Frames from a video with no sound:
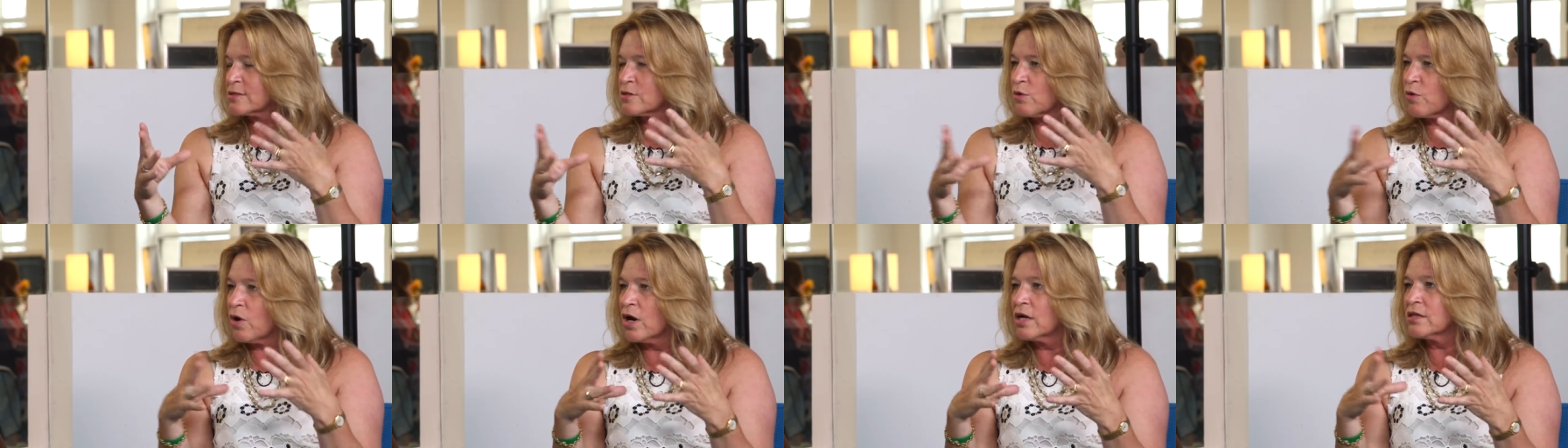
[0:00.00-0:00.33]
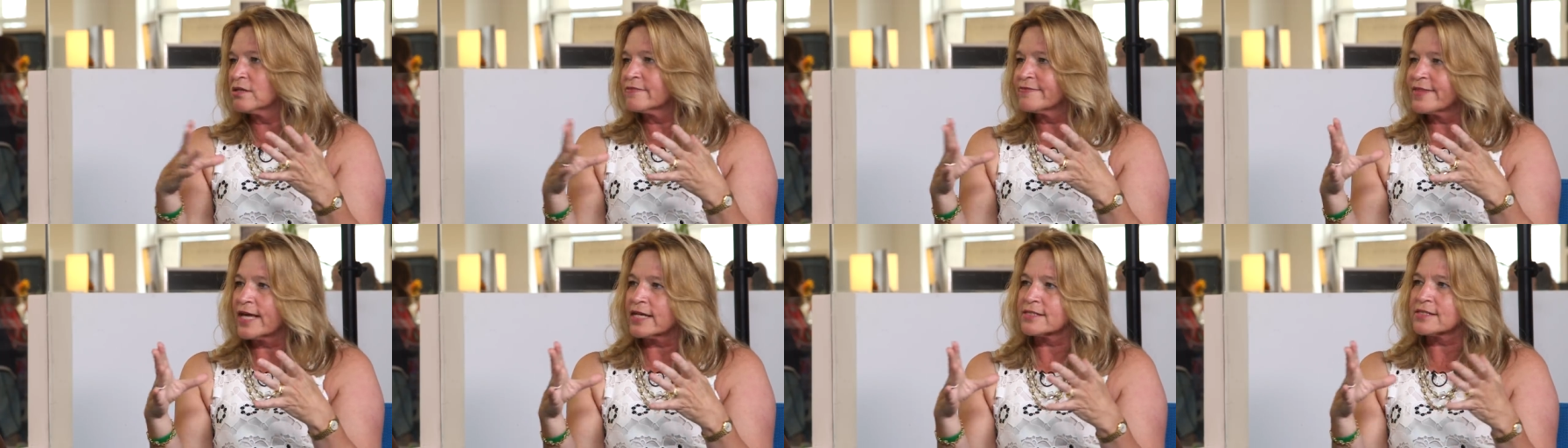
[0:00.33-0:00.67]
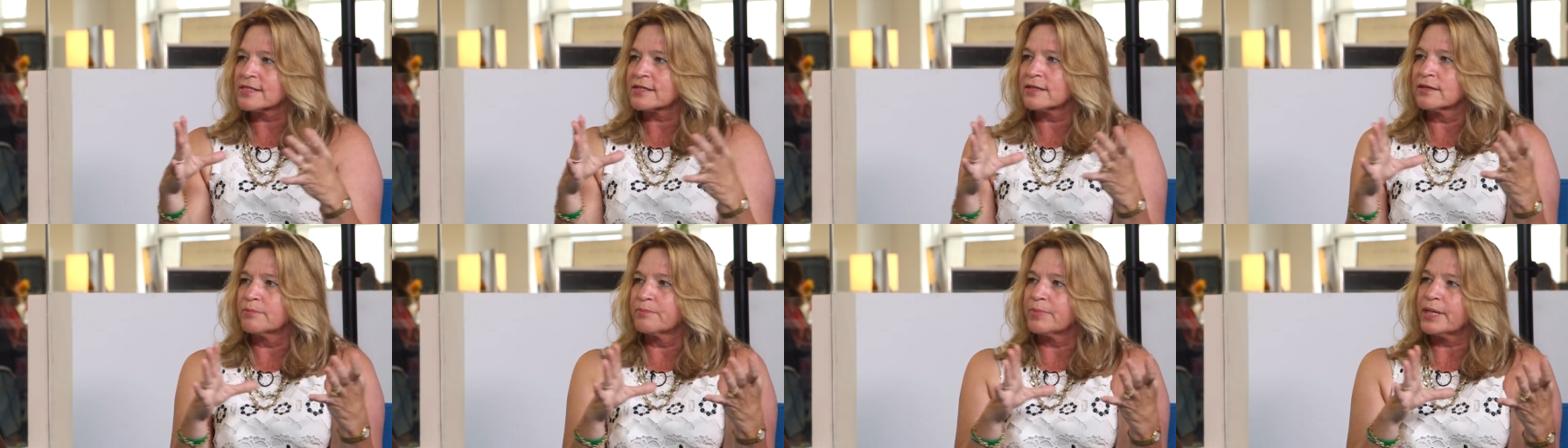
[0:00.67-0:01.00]
So all of
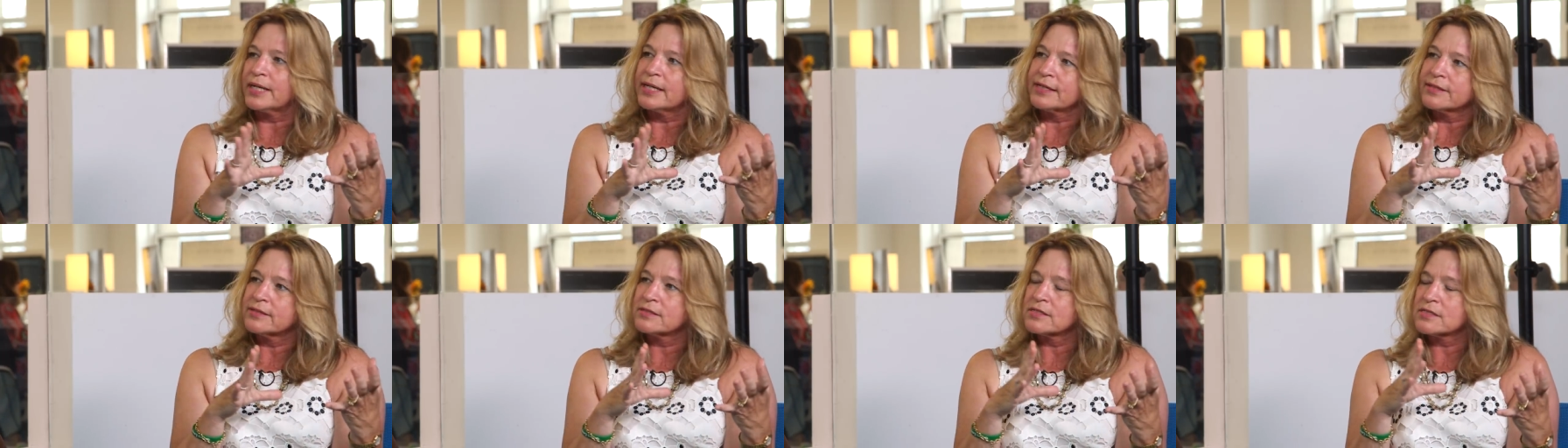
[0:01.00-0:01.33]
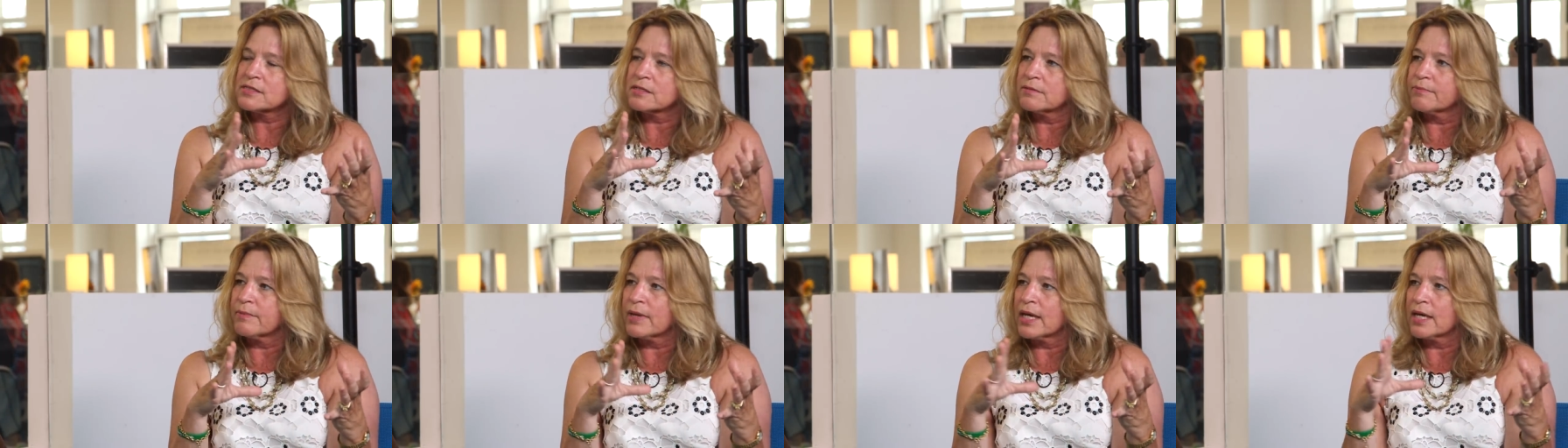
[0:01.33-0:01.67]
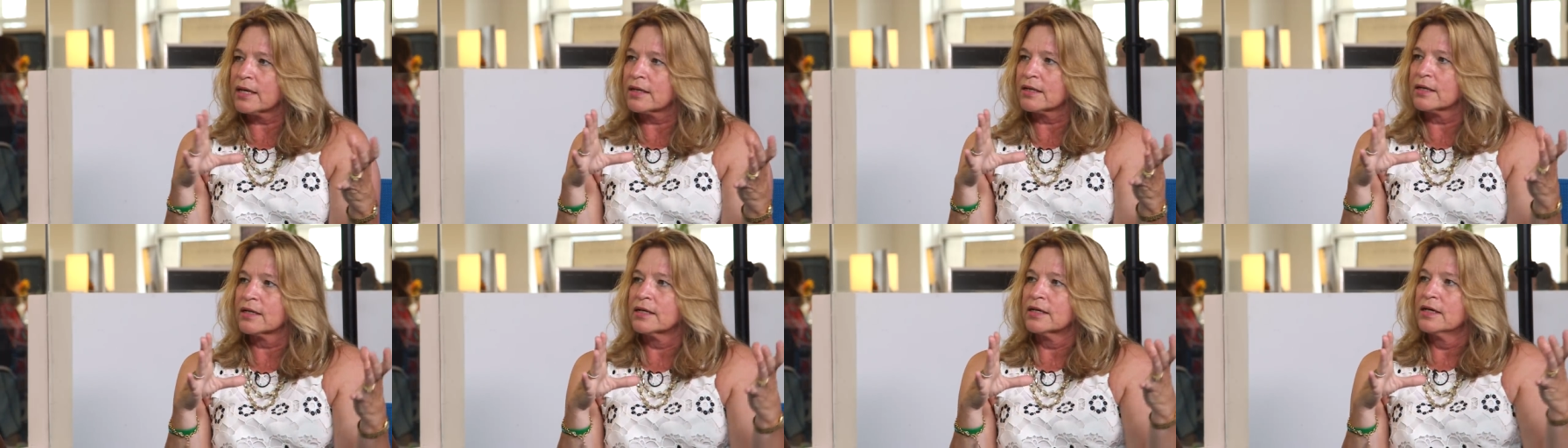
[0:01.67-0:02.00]
that's combined to
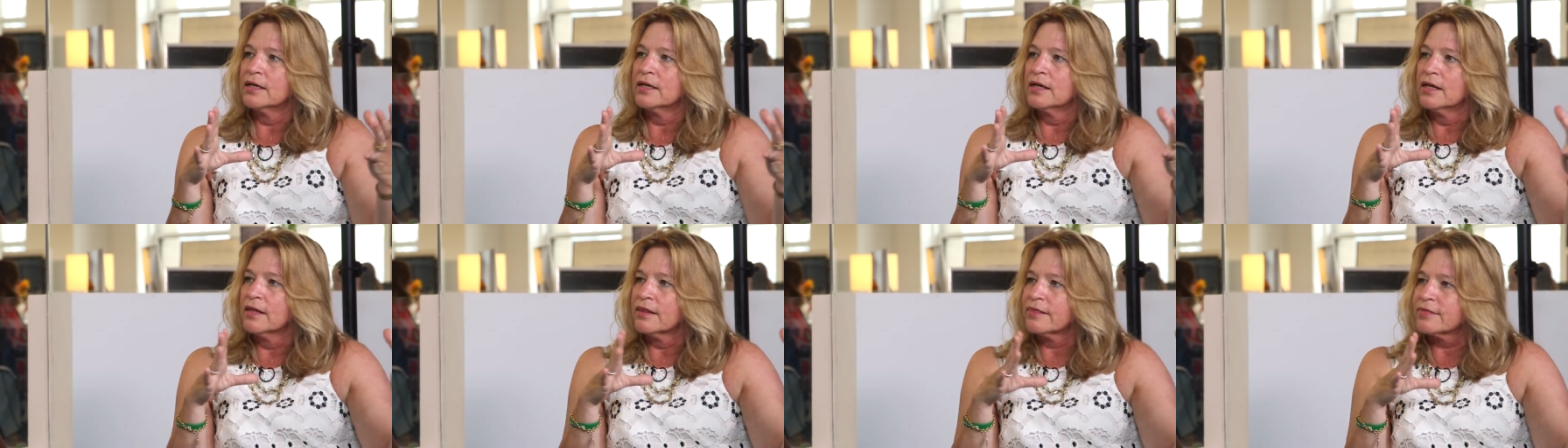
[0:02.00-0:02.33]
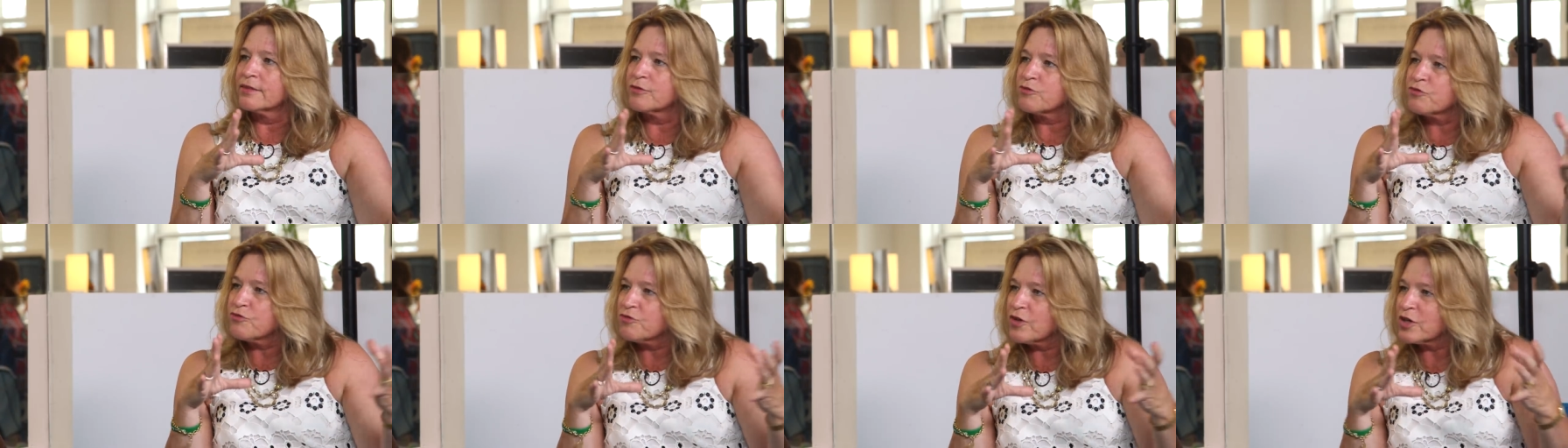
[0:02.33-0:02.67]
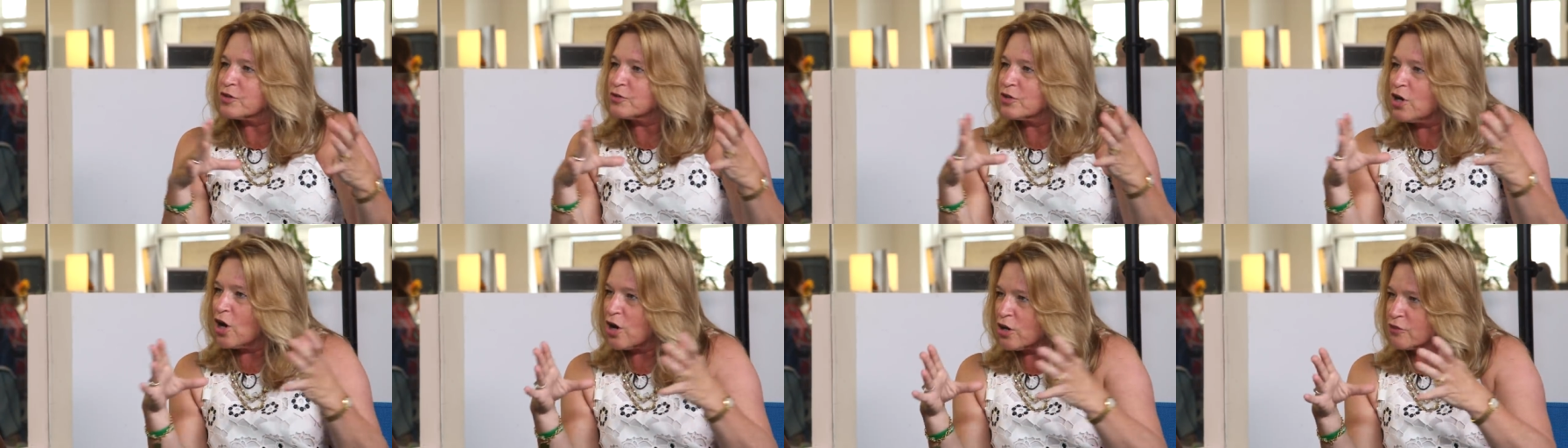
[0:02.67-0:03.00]
make the
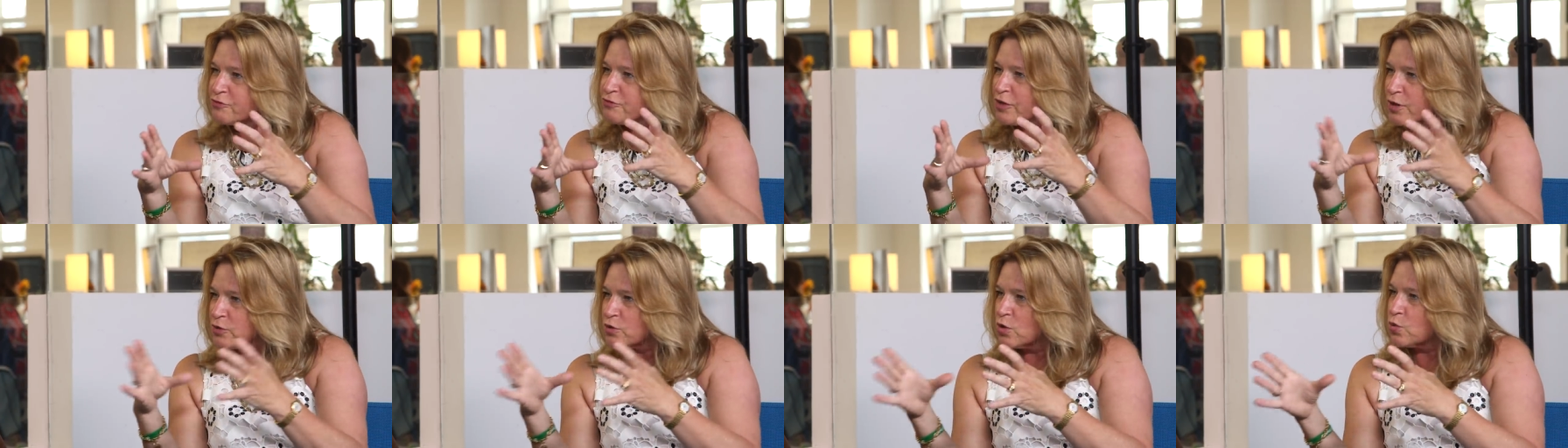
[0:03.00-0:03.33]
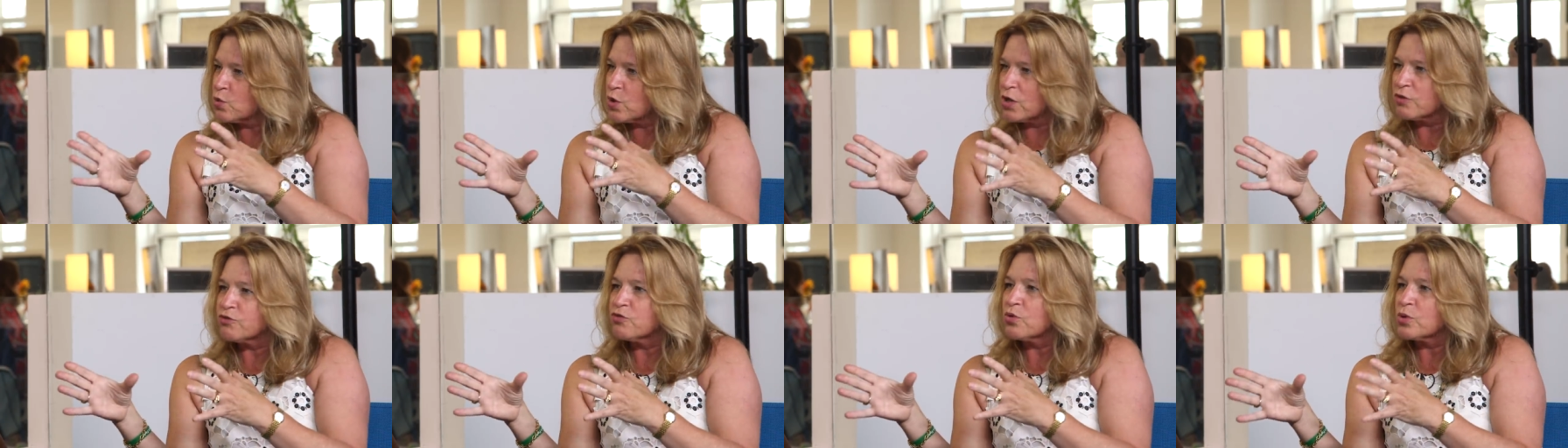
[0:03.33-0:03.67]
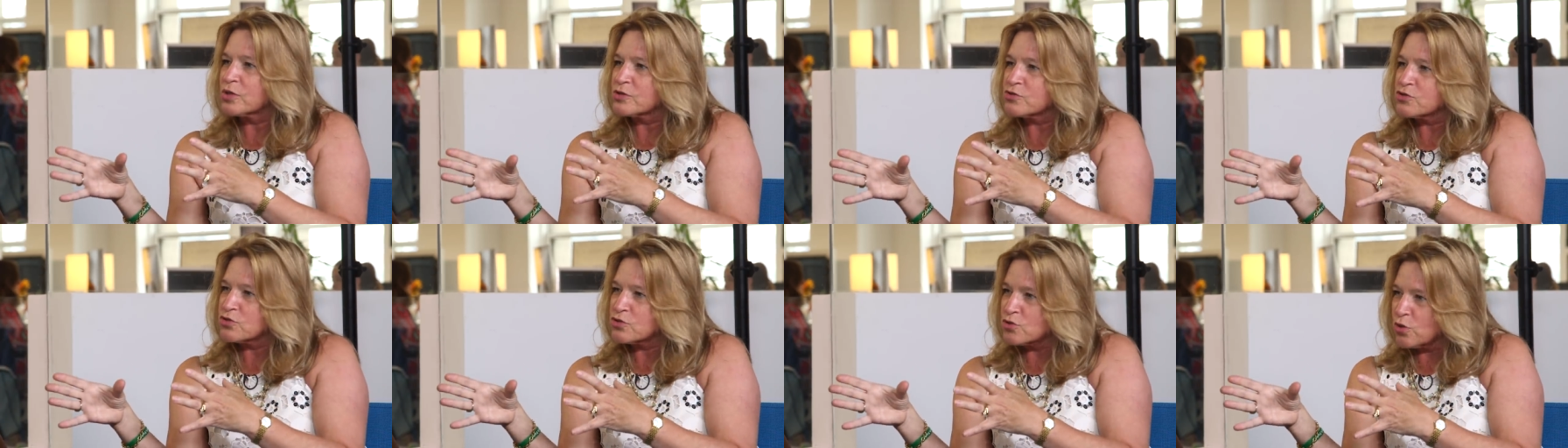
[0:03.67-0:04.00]
federal, our federal
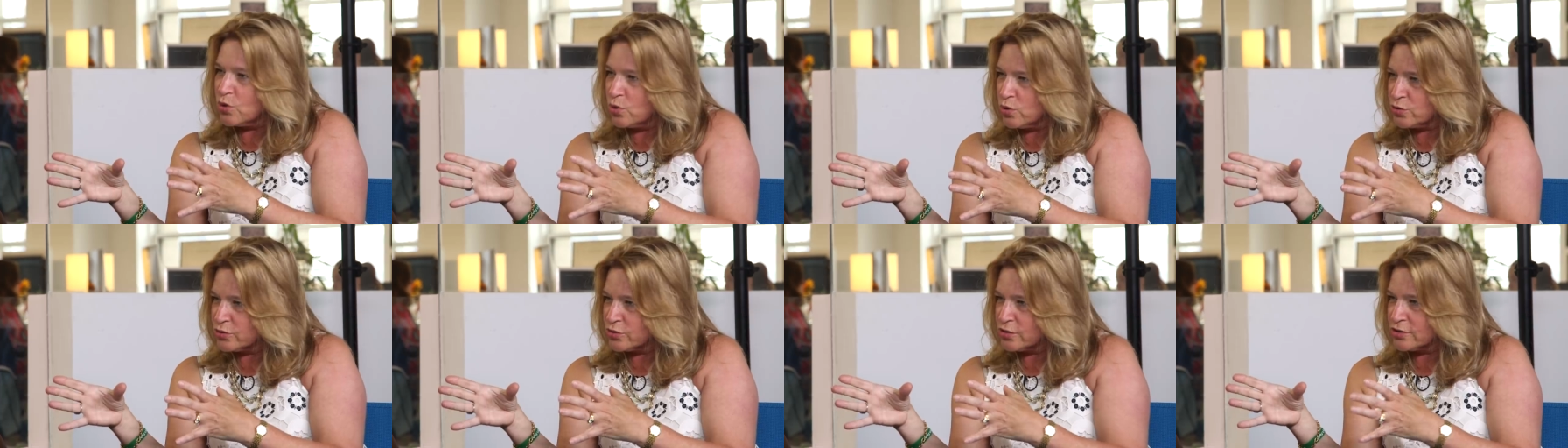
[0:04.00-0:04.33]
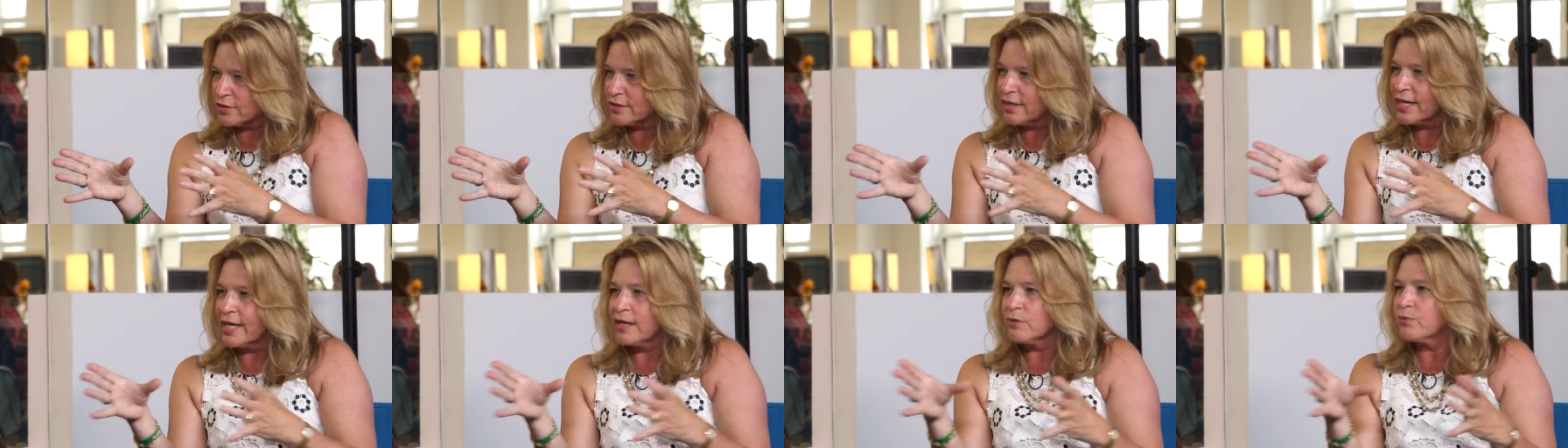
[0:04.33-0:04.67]
workforce older.